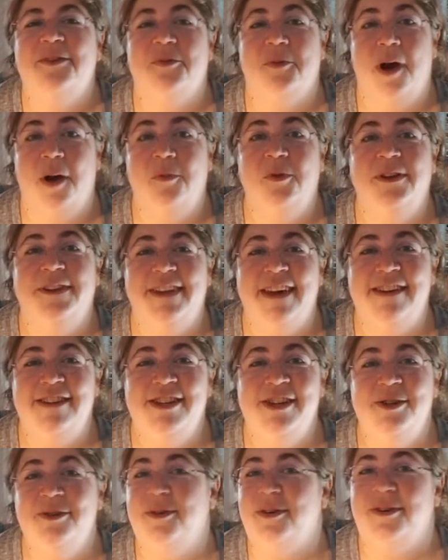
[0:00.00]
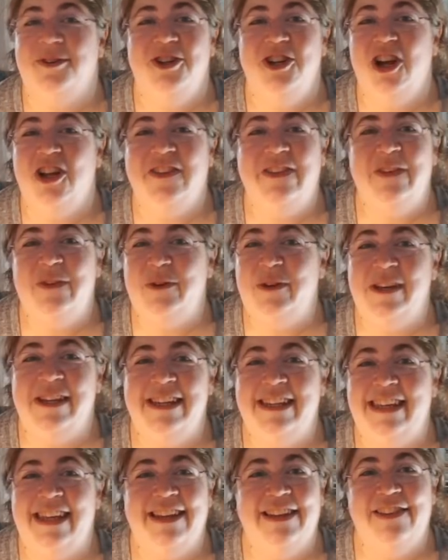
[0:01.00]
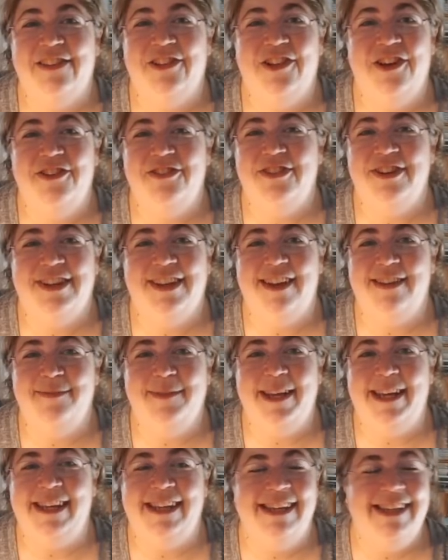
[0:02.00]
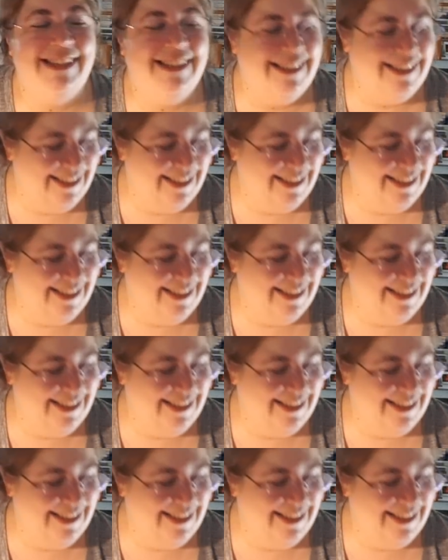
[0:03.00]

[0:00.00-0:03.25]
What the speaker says: Rob will tell you, not so good at getting the laundry done, me.